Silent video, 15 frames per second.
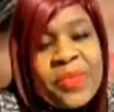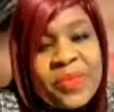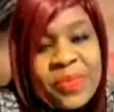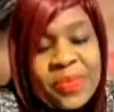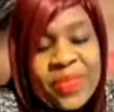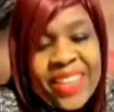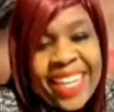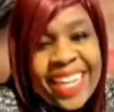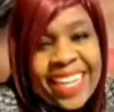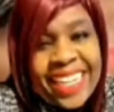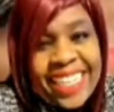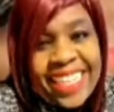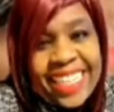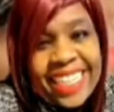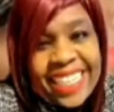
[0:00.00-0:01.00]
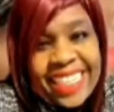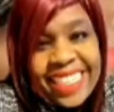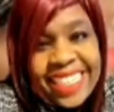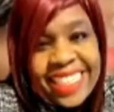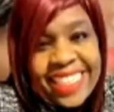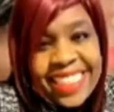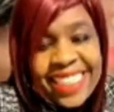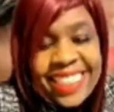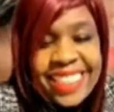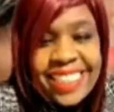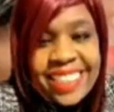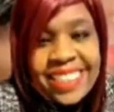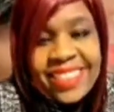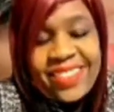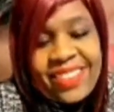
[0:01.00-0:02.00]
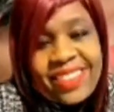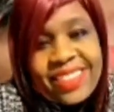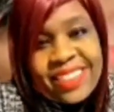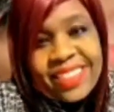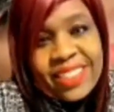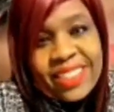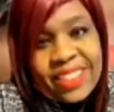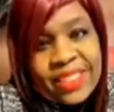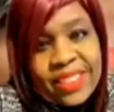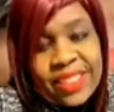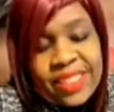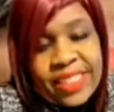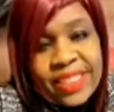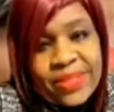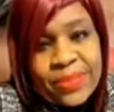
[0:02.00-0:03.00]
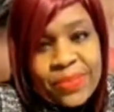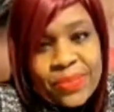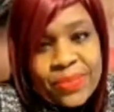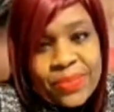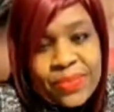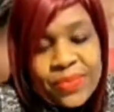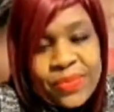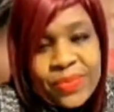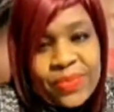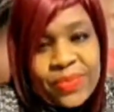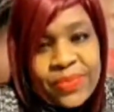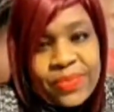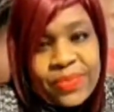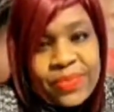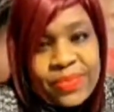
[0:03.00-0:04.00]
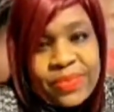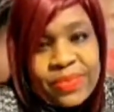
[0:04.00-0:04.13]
No words are spoken by the person on screen.